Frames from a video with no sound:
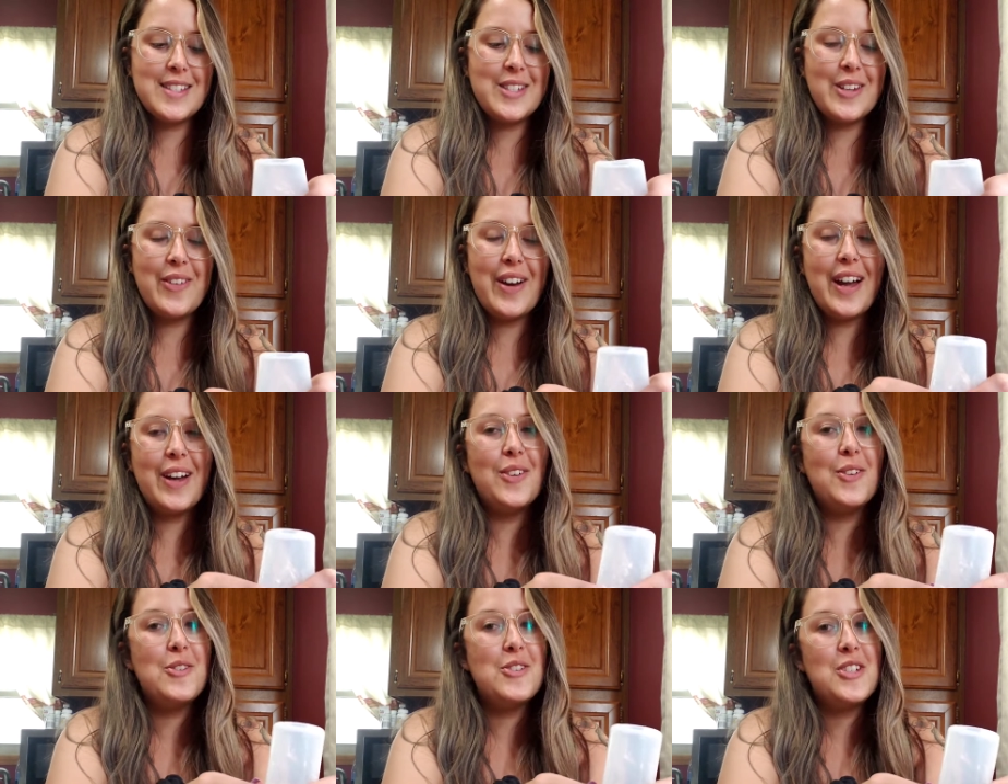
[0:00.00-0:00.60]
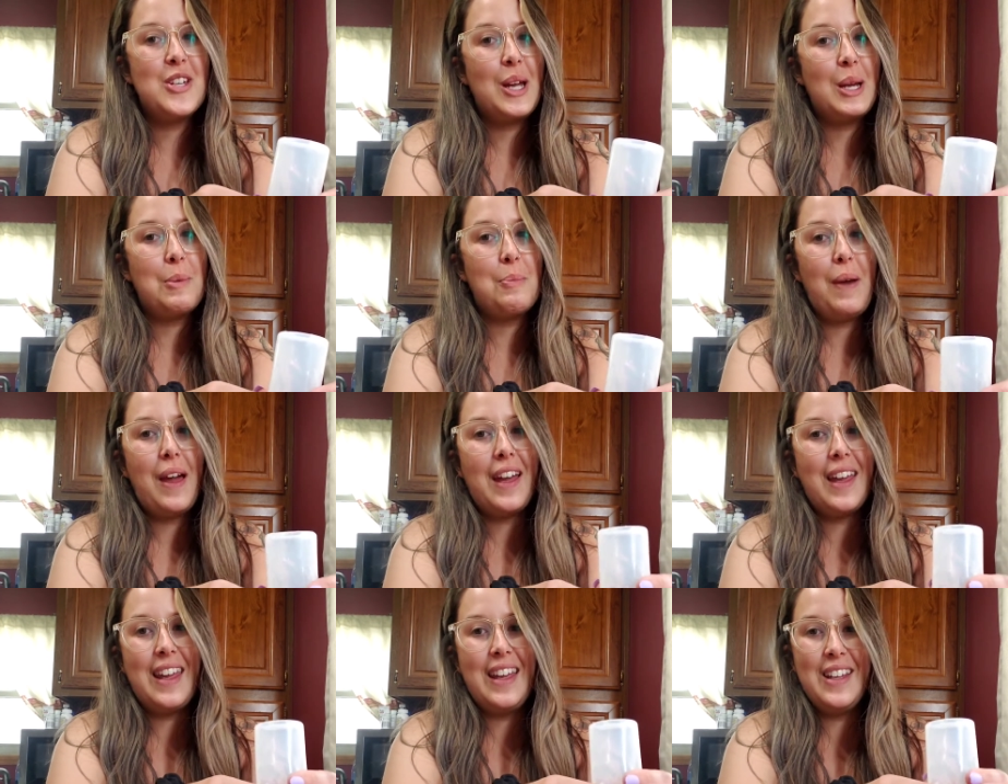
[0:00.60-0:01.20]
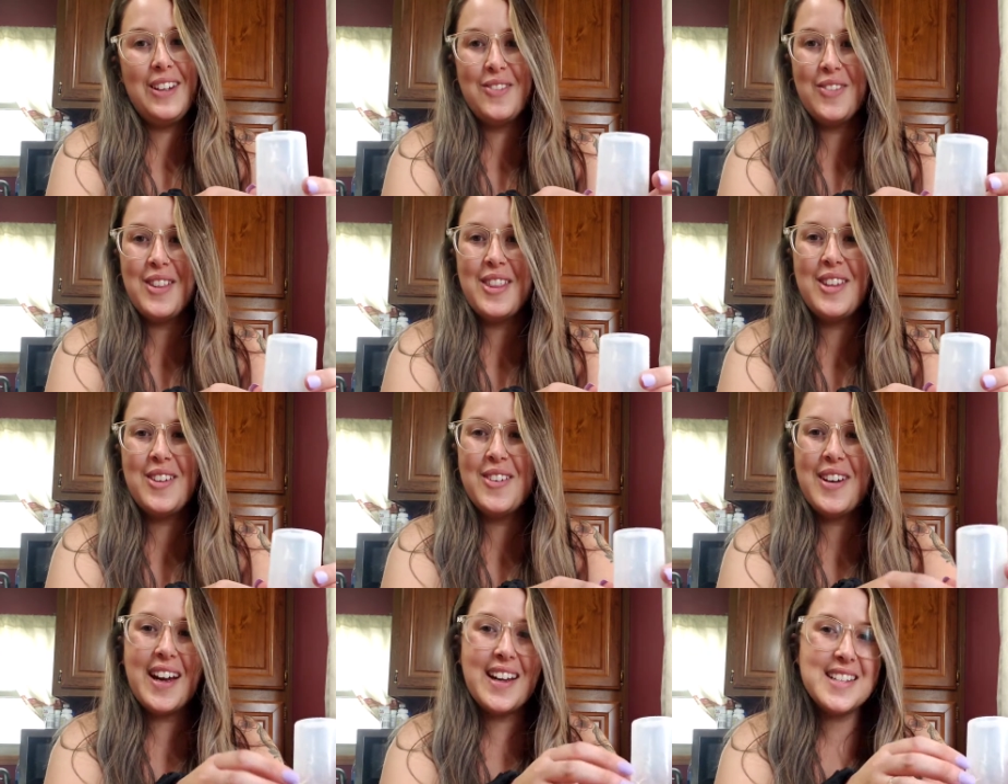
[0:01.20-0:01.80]
So I will check back in with
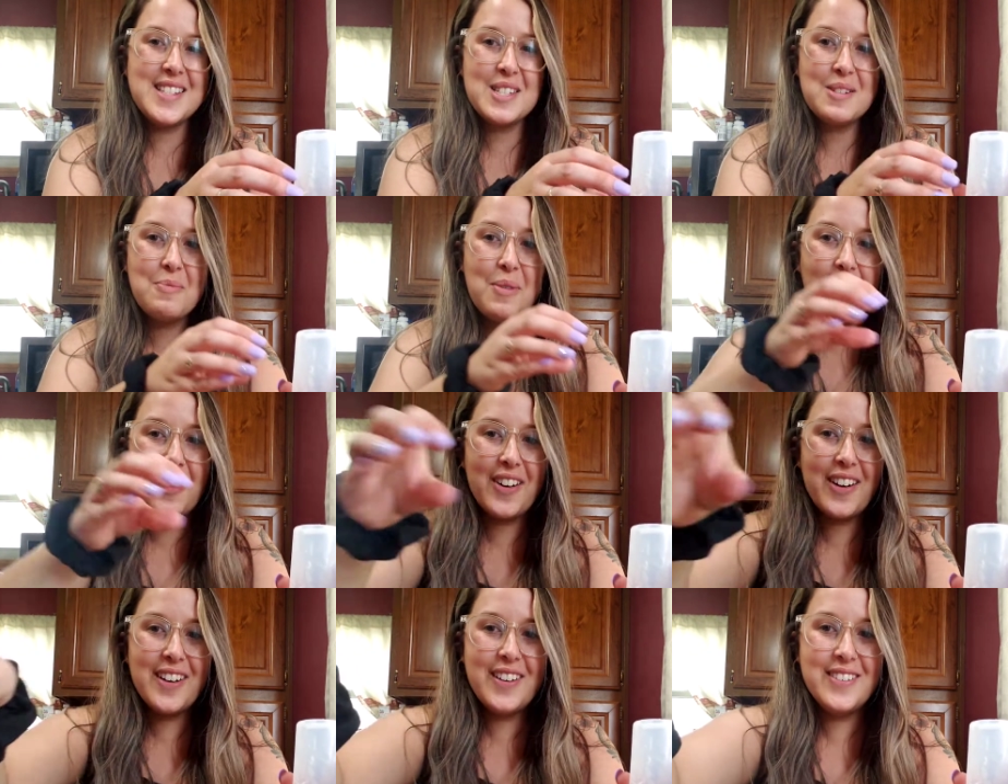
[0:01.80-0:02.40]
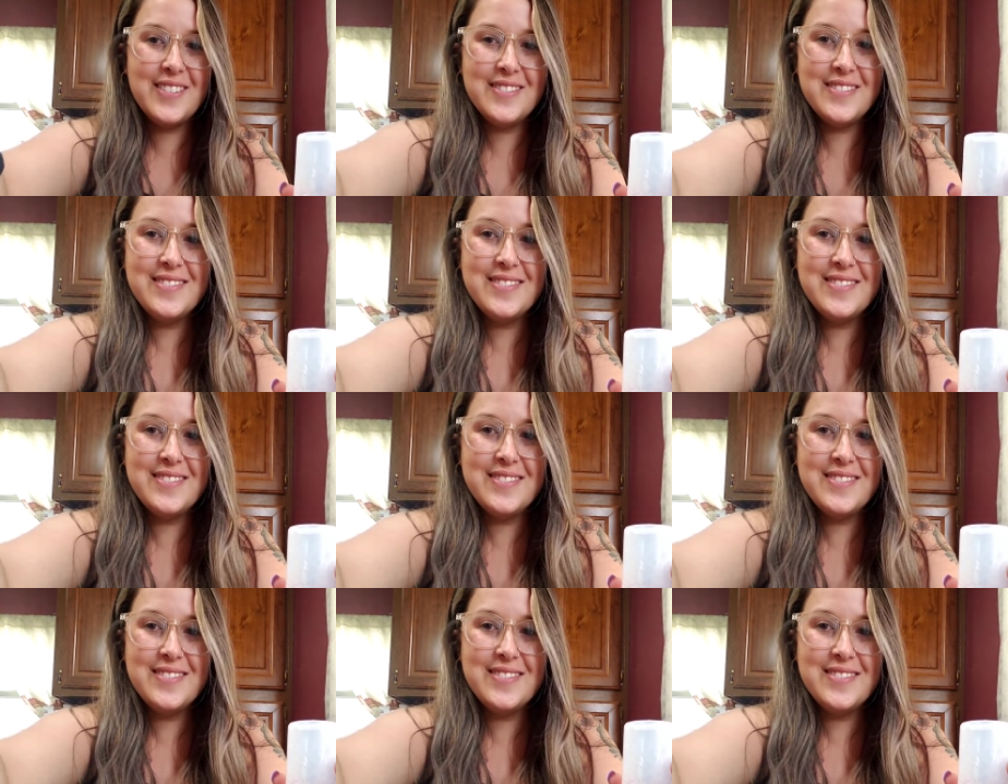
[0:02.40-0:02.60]
you guys tomorrow.